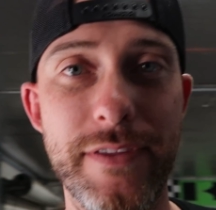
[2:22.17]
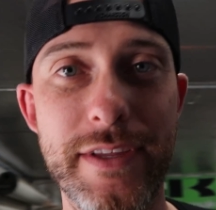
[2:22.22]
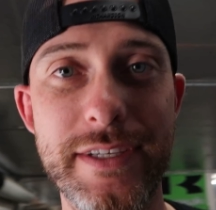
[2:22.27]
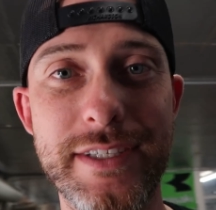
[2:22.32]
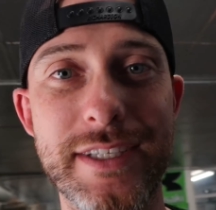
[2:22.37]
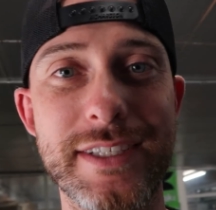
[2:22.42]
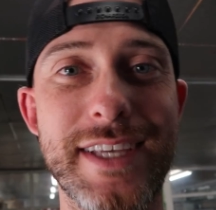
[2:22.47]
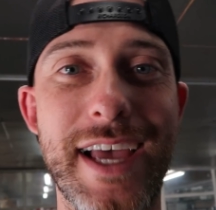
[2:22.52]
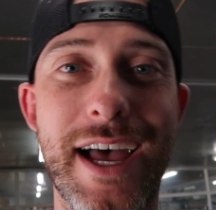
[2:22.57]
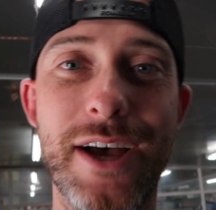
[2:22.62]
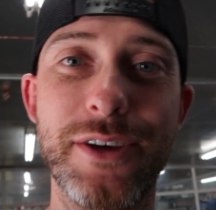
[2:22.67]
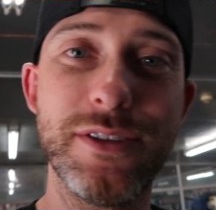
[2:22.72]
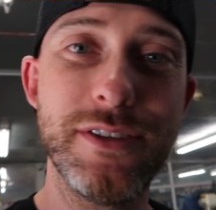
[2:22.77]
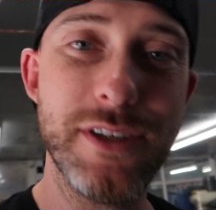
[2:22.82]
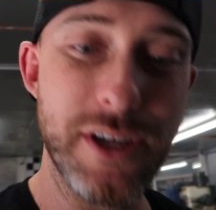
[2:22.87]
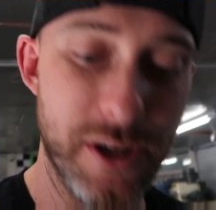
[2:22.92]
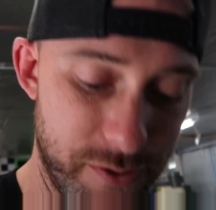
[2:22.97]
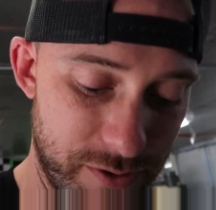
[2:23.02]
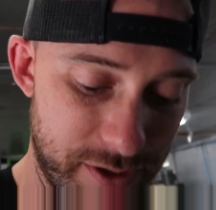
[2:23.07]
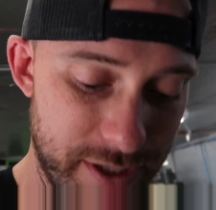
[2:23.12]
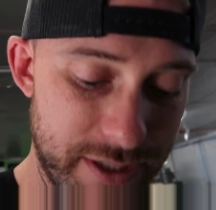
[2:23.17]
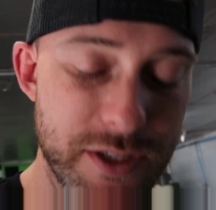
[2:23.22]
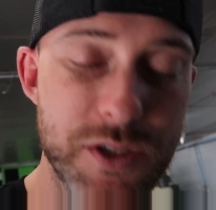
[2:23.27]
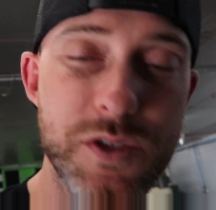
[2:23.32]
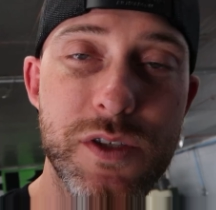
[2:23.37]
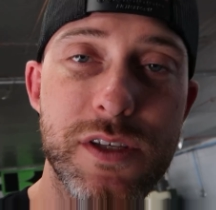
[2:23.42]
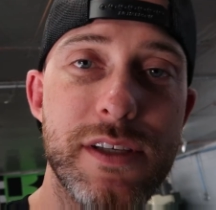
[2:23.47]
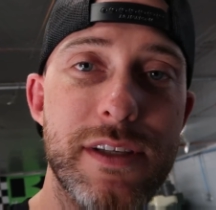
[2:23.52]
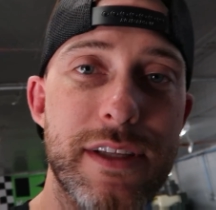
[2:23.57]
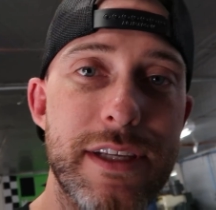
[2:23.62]
This is how you know. This
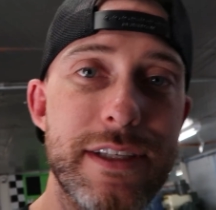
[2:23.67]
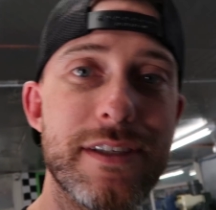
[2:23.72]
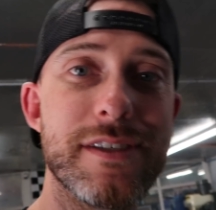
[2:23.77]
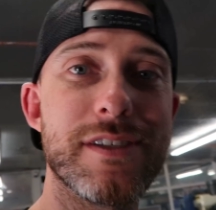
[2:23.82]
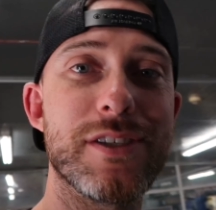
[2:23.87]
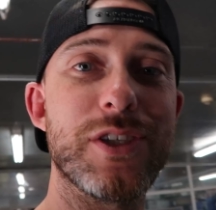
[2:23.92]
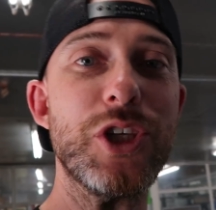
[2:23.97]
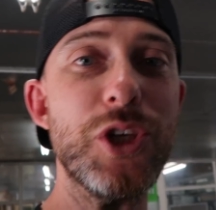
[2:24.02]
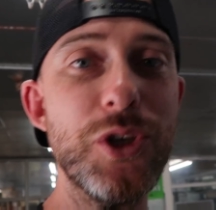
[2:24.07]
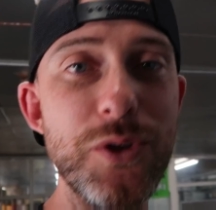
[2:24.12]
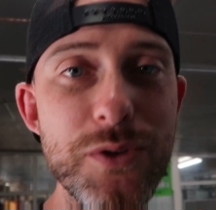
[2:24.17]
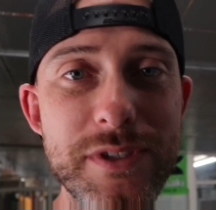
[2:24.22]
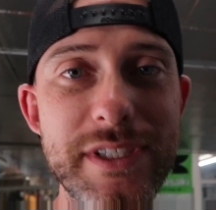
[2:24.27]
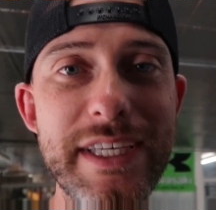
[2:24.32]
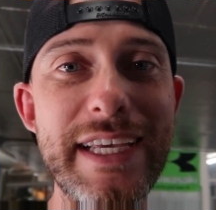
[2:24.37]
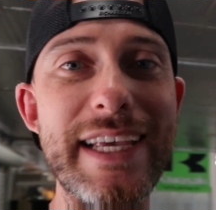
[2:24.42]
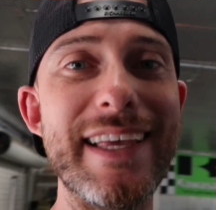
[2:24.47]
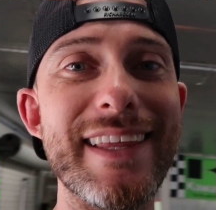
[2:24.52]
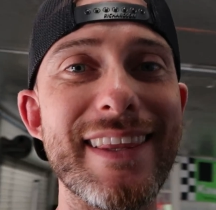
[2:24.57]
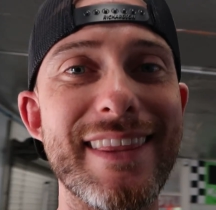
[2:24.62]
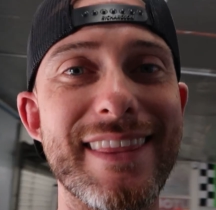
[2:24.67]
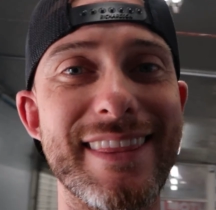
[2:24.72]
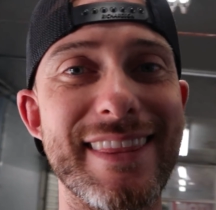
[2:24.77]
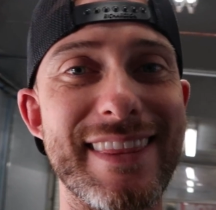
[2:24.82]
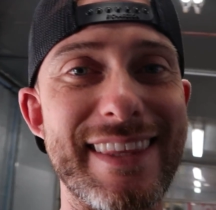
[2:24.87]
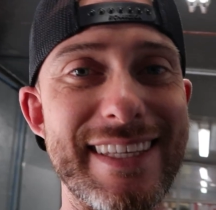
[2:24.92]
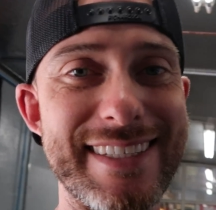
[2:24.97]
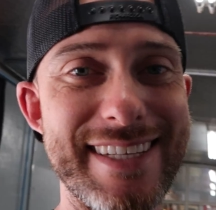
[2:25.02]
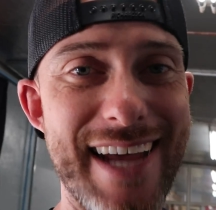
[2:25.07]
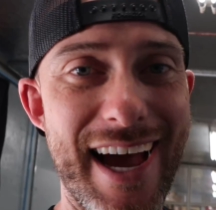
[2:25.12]
is using
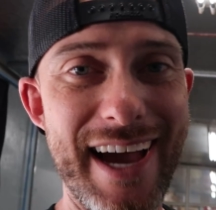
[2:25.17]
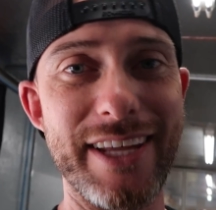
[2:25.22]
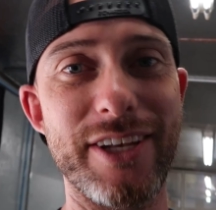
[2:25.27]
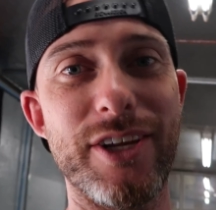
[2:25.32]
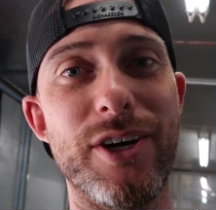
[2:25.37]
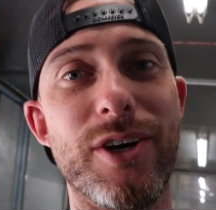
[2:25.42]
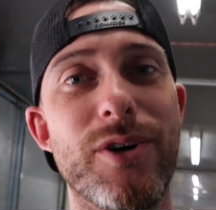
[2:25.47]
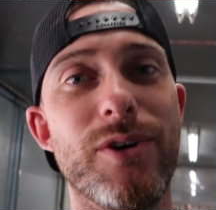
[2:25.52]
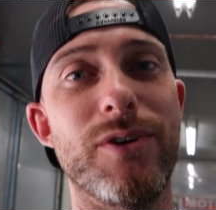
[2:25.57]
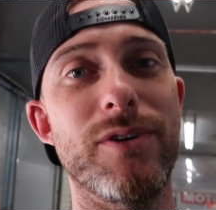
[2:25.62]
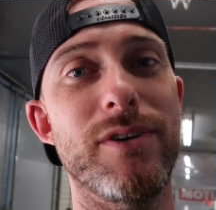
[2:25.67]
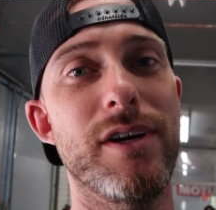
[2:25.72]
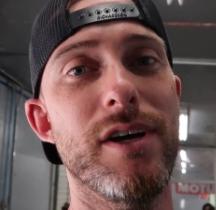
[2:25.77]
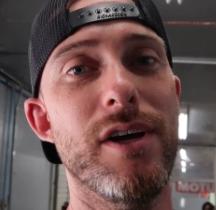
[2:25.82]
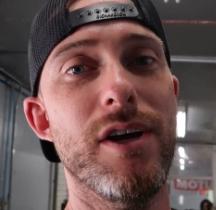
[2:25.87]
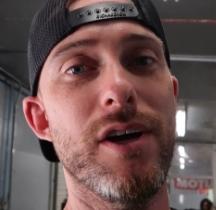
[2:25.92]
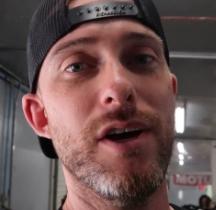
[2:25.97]
the dyno